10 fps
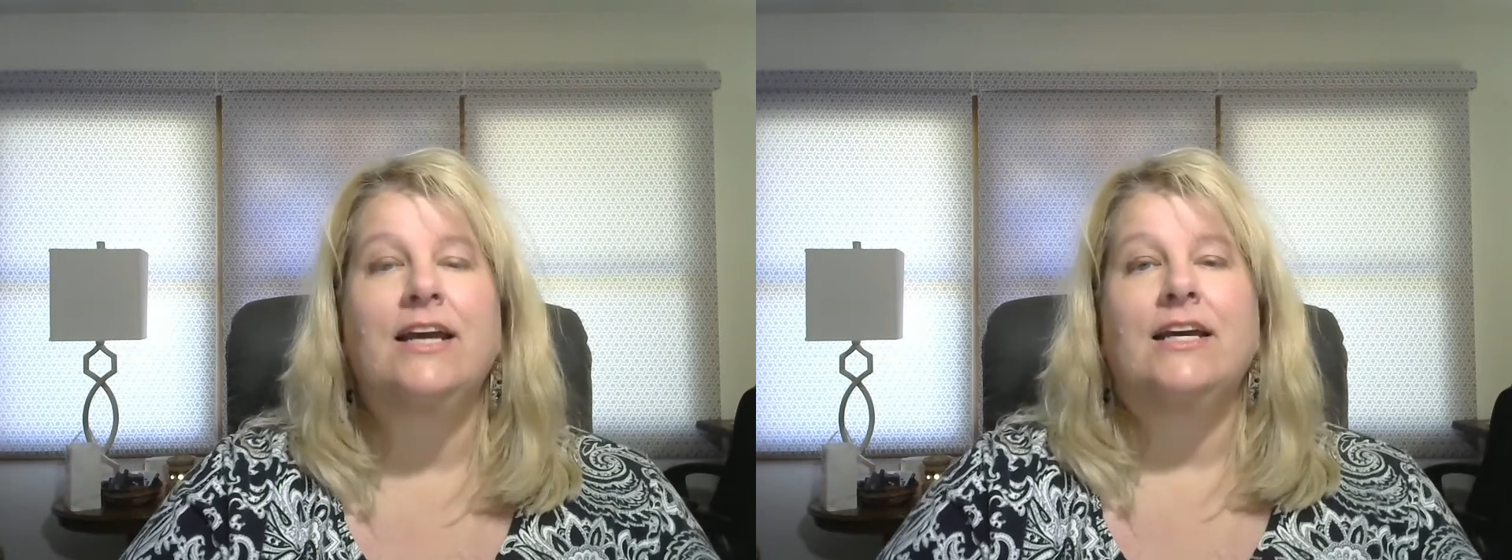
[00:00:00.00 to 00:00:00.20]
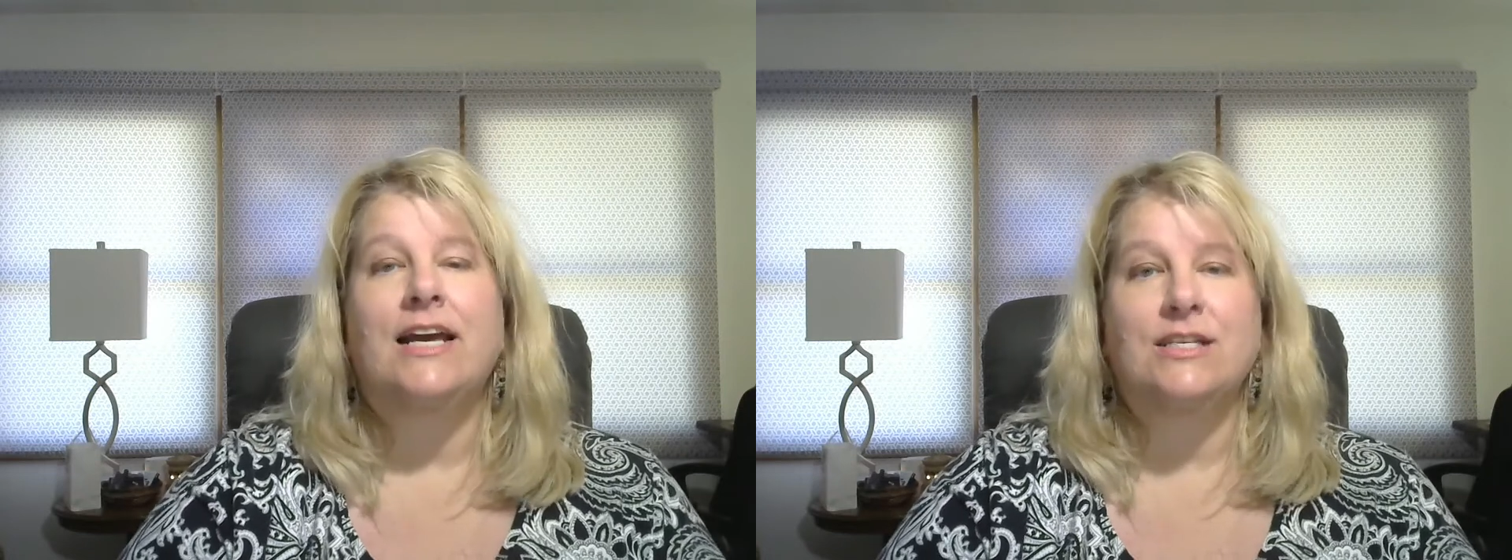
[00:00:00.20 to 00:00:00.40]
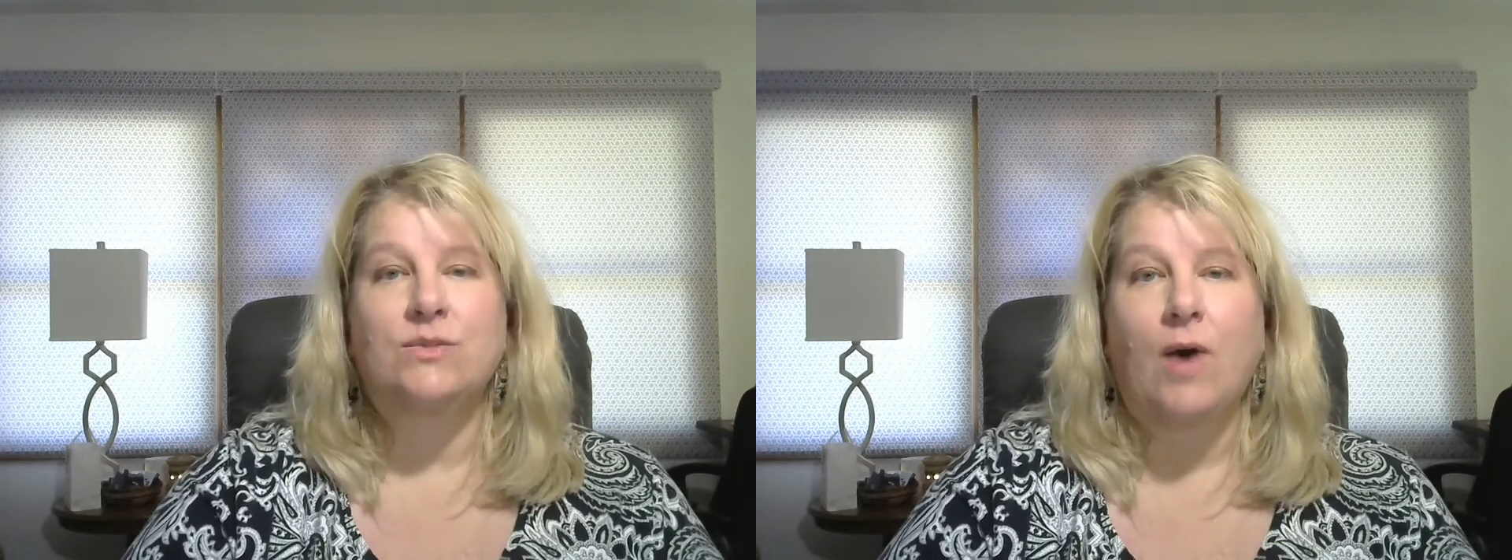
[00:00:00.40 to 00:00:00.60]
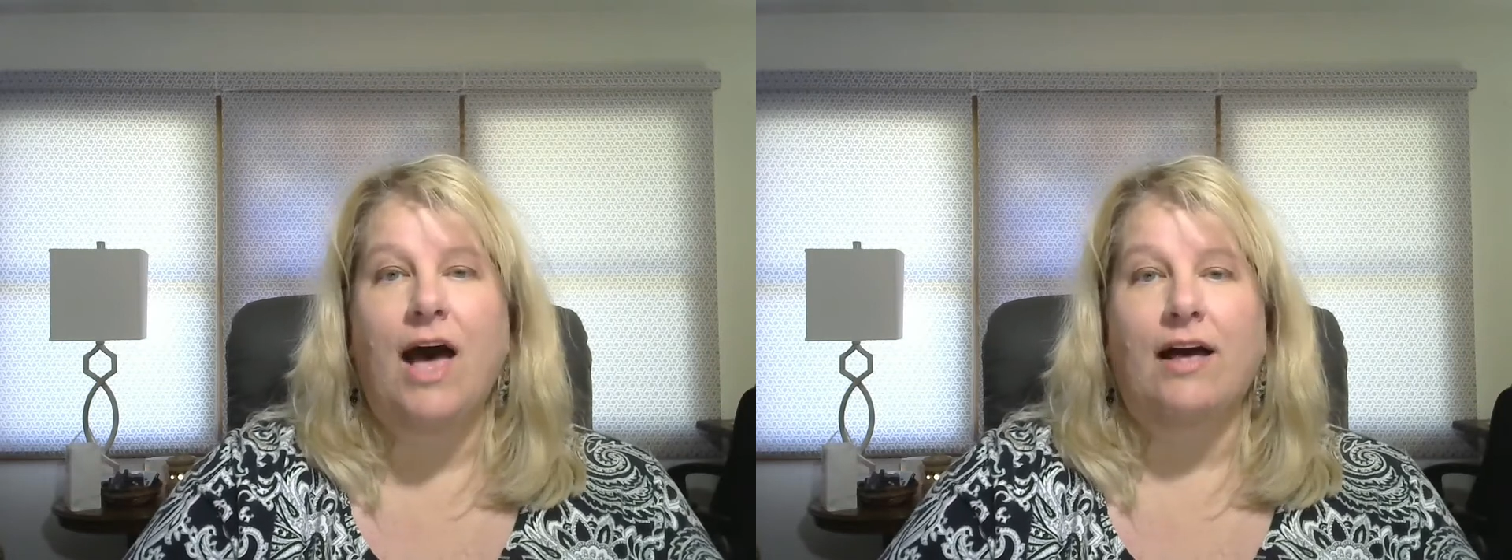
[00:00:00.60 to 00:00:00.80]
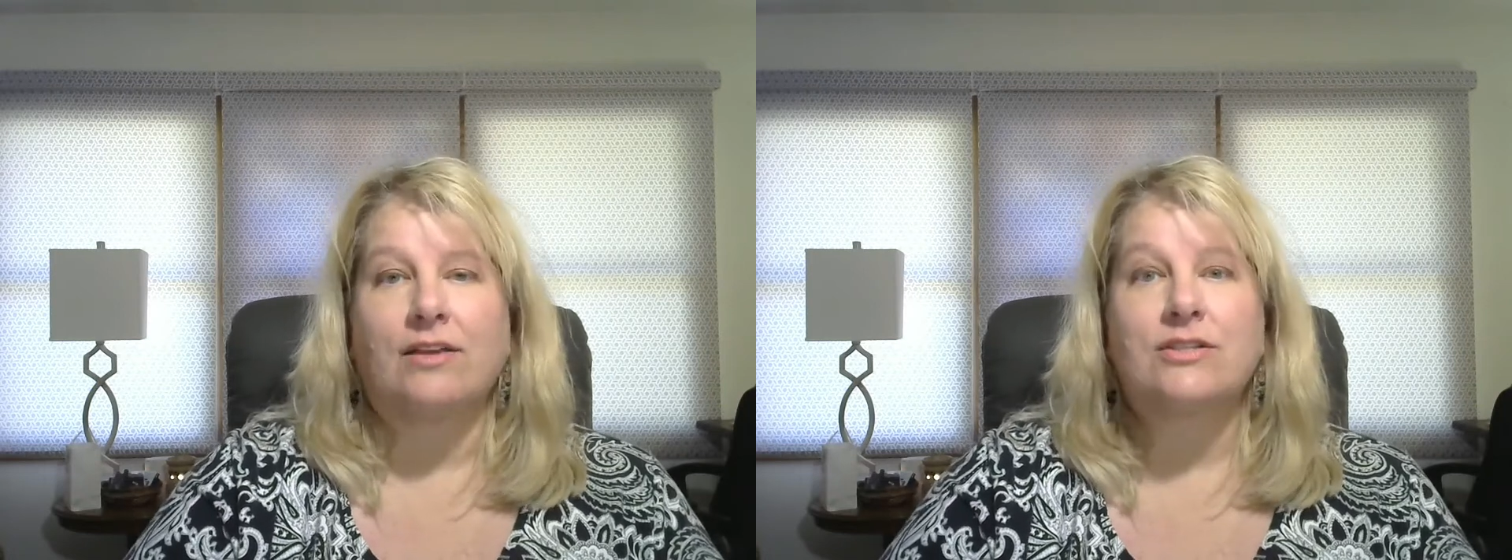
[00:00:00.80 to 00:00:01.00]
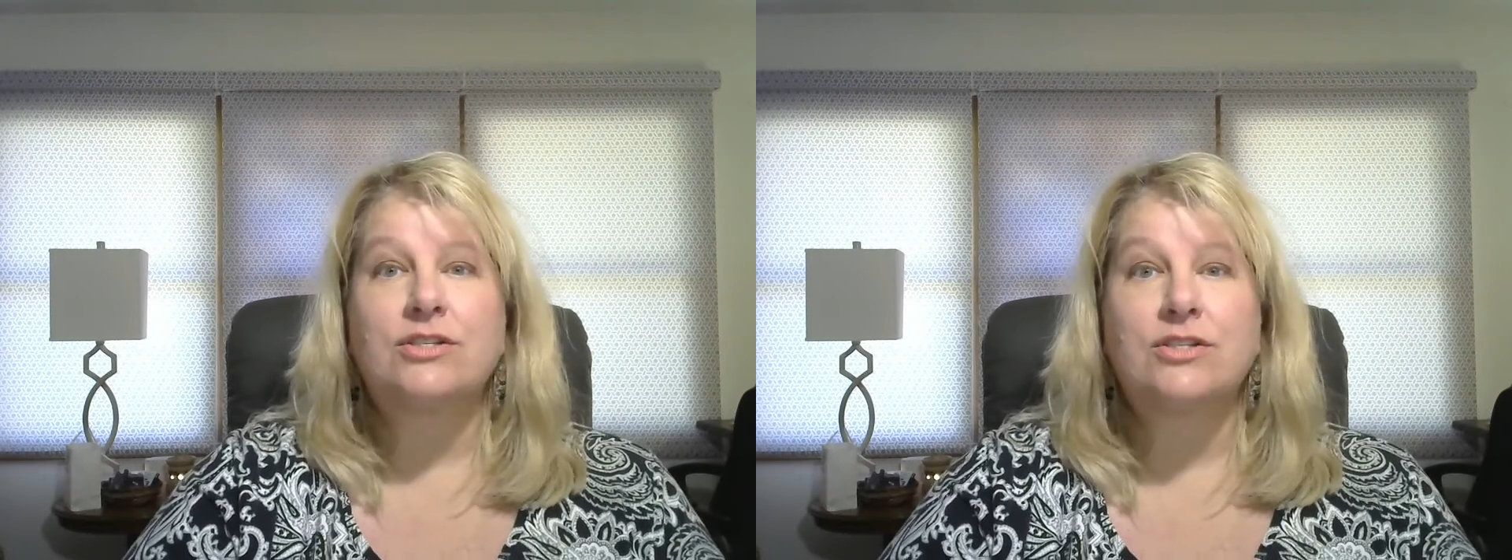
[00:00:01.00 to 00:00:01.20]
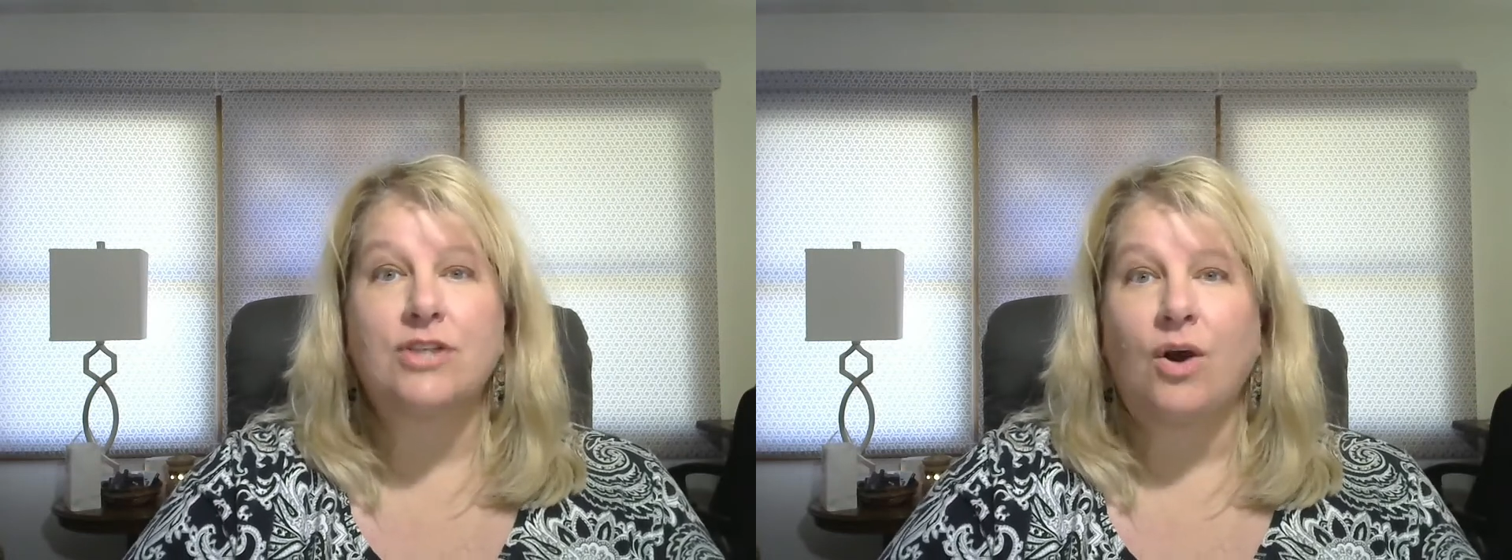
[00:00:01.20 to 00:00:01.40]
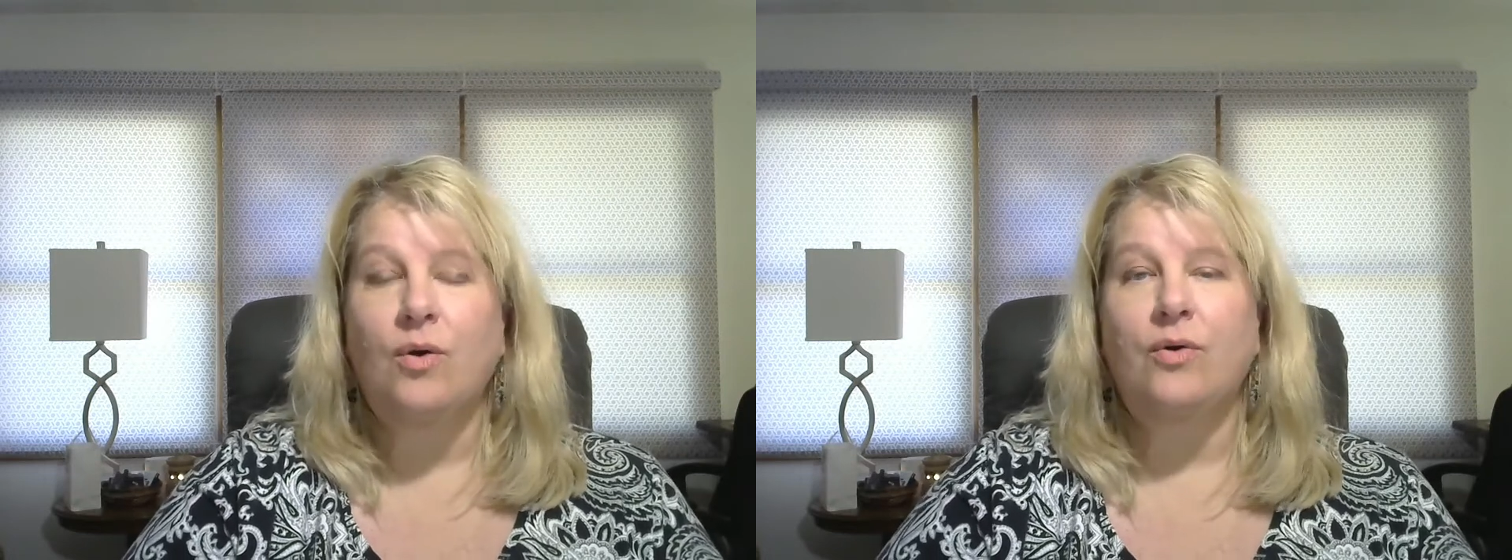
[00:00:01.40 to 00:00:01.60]
as well.
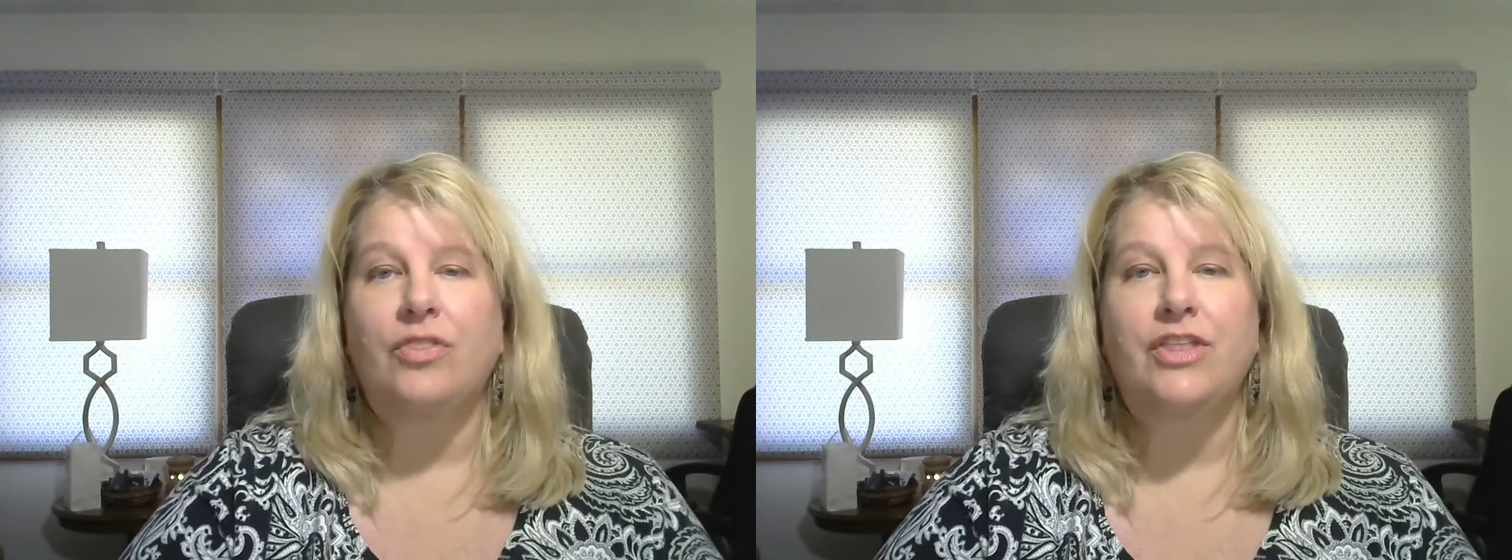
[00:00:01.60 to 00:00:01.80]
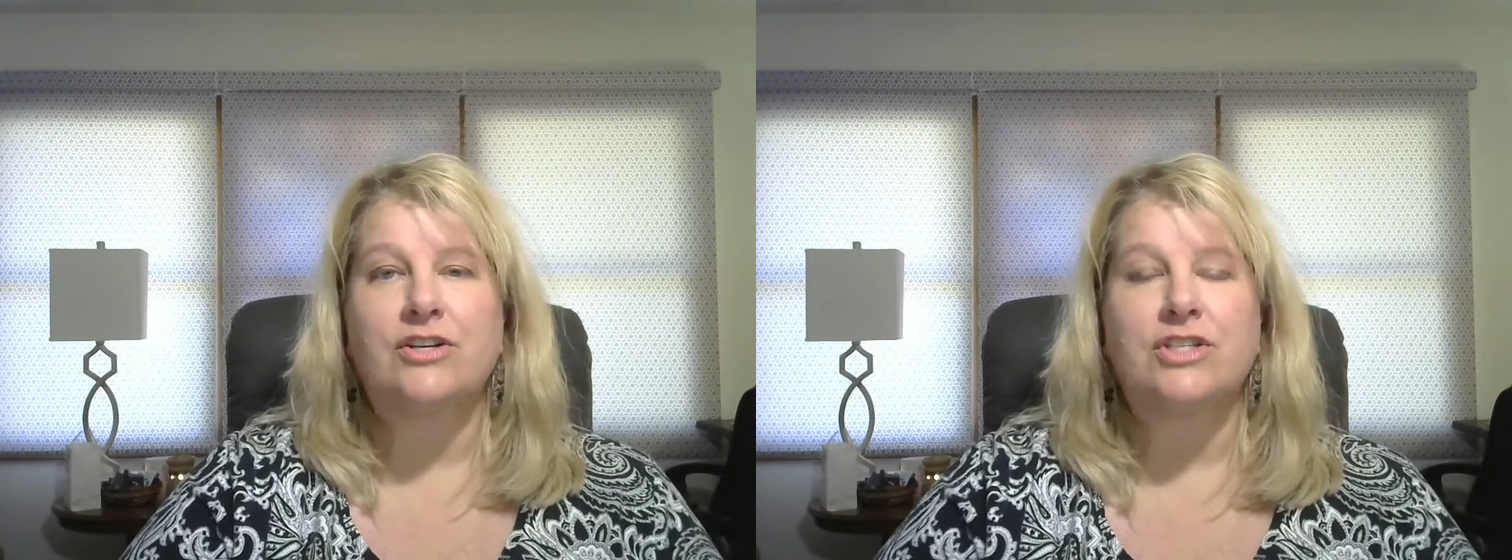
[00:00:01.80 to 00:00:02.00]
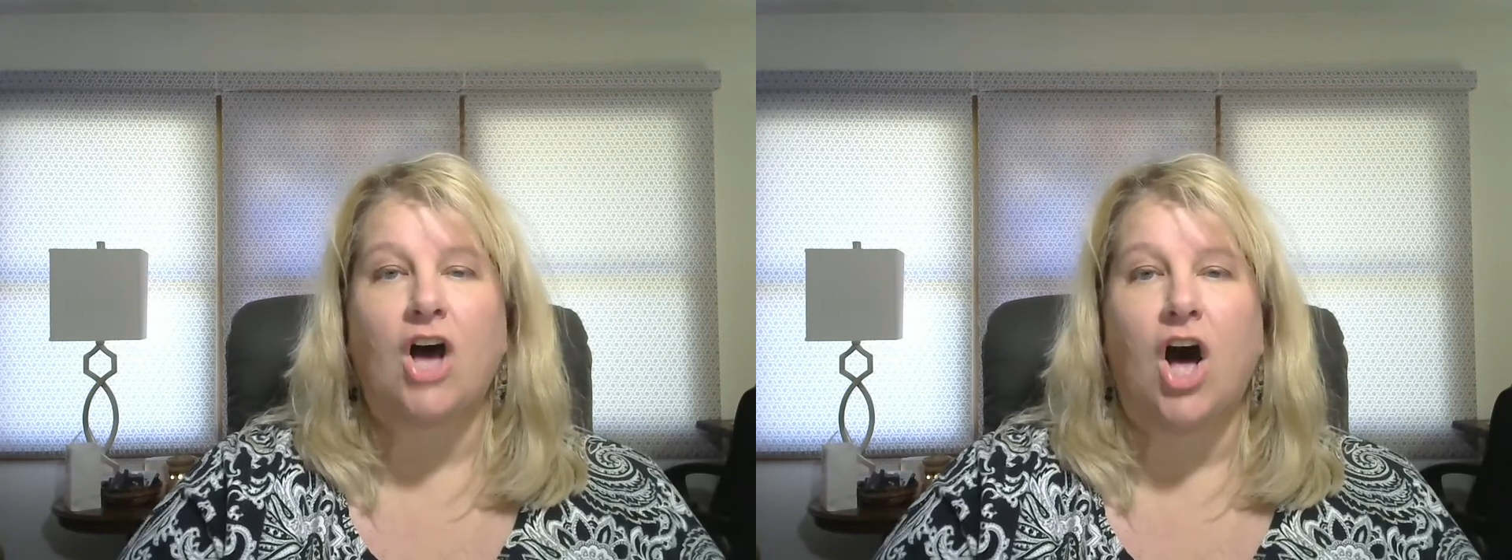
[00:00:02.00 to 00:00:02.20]
So there's